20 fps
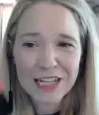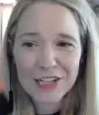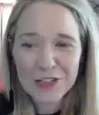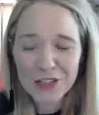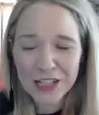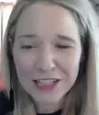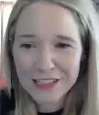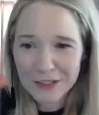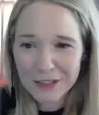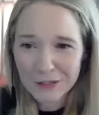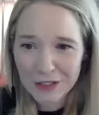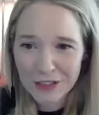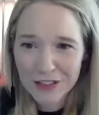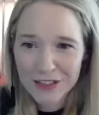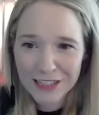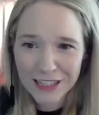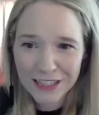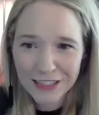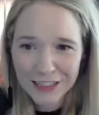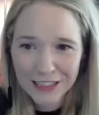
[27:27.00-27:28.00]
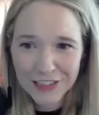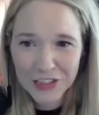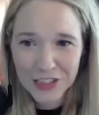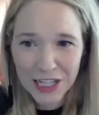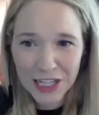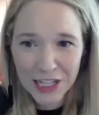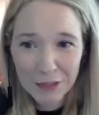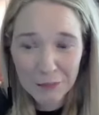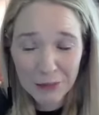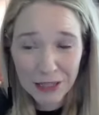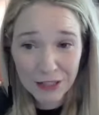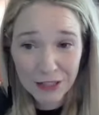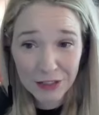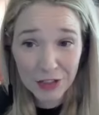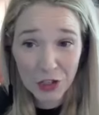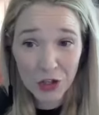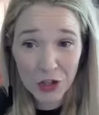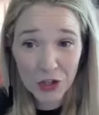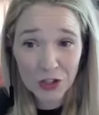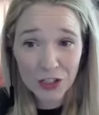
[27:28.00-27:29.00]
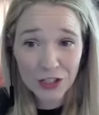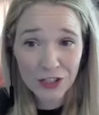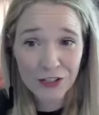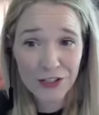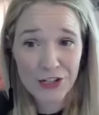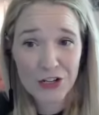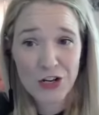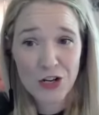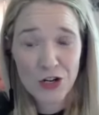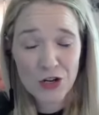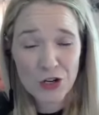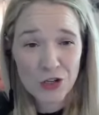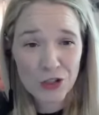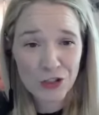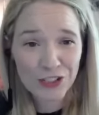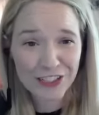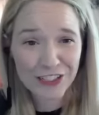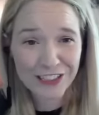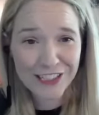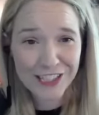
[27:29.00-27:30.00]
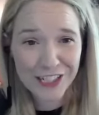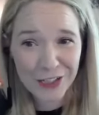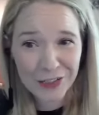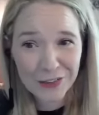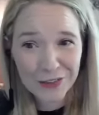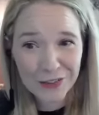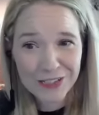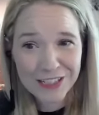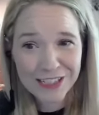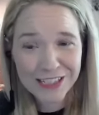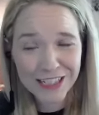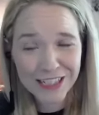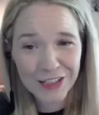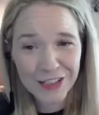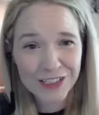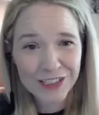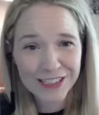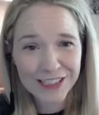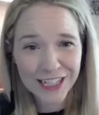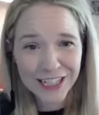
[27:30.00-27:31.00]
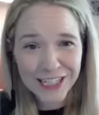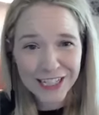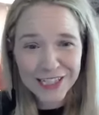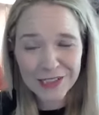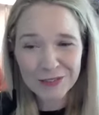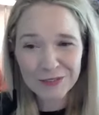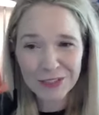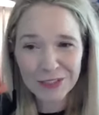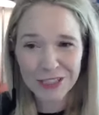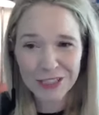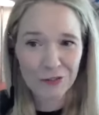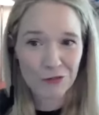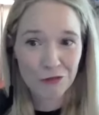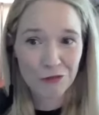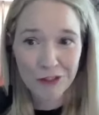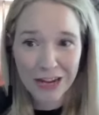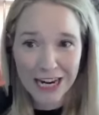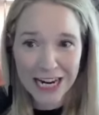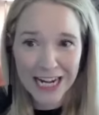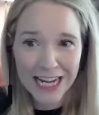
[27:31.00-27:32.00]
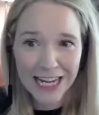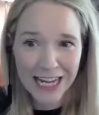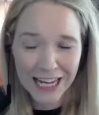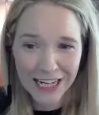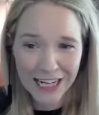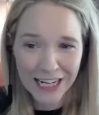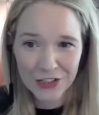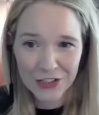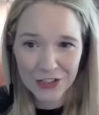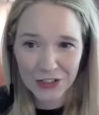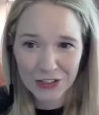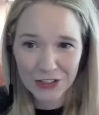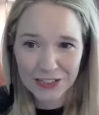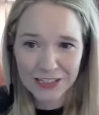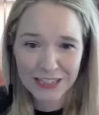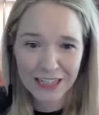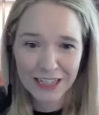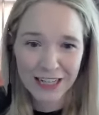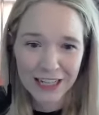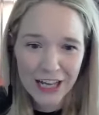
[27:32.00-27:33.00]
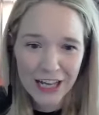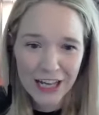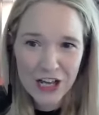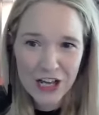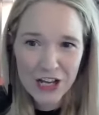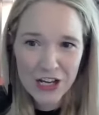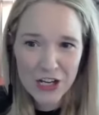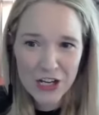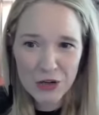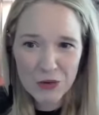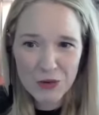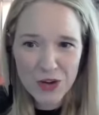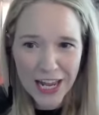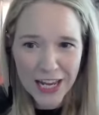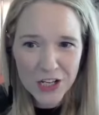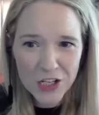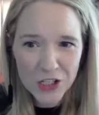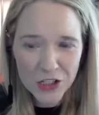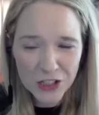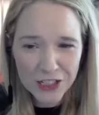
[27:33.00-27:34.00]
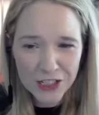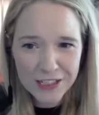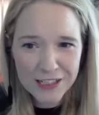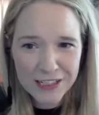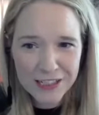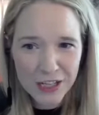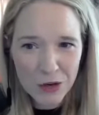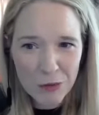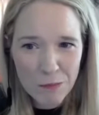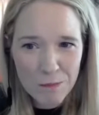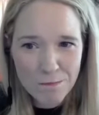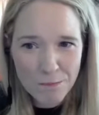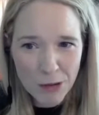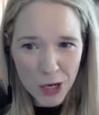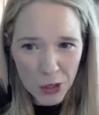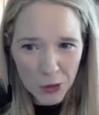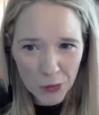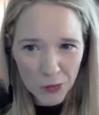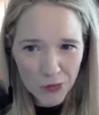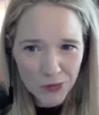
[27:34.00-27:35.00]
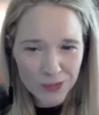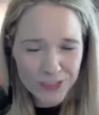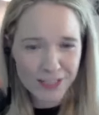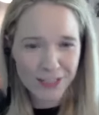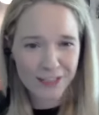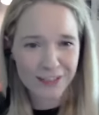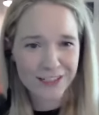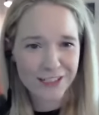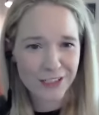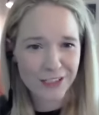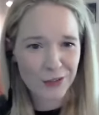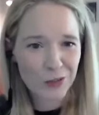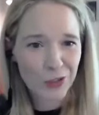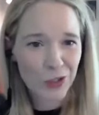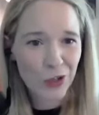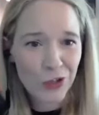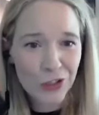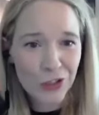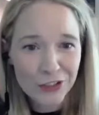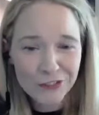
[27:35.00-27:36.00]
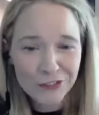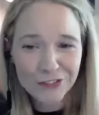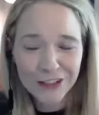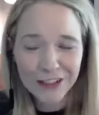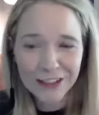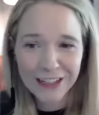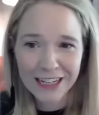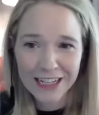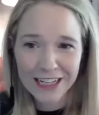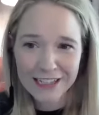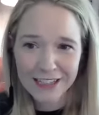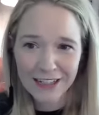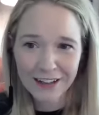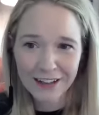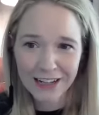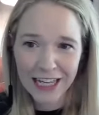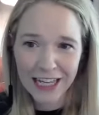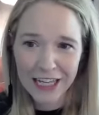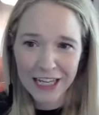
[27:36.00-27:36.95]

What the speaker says: interesting what you said there, Sian, about colour and neutral tones, because that's something that really hit us. Nature is so bold and so colourful, and it's got